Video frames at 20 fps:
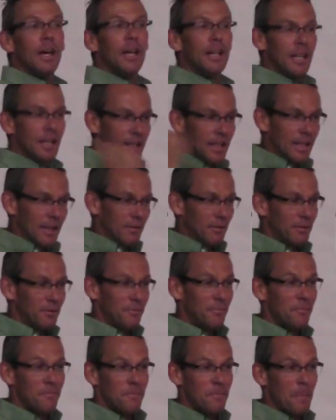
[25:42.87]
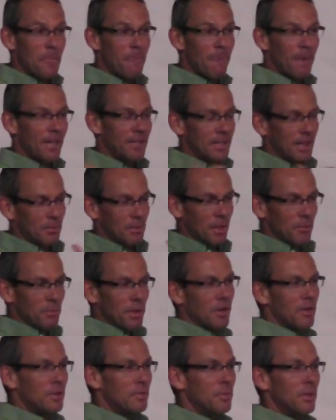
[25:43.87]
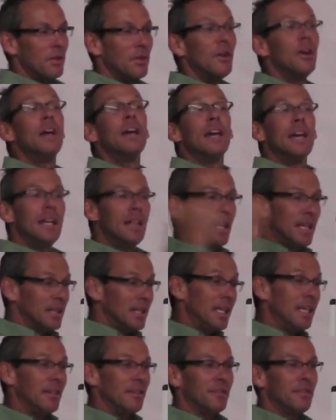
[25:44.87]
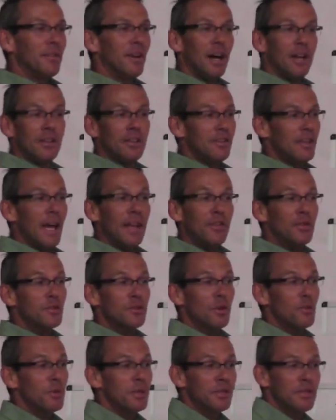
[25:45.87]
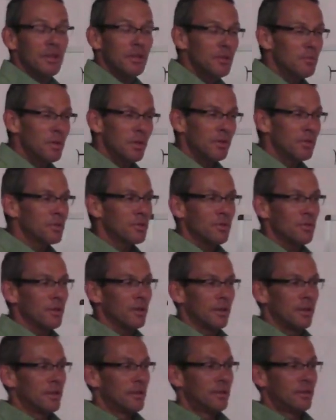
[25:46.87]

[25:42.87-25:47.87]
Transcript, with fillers: and then leave, except get beer in the middle, and then leave. Other than that, there's no reason to go in the middle of the store.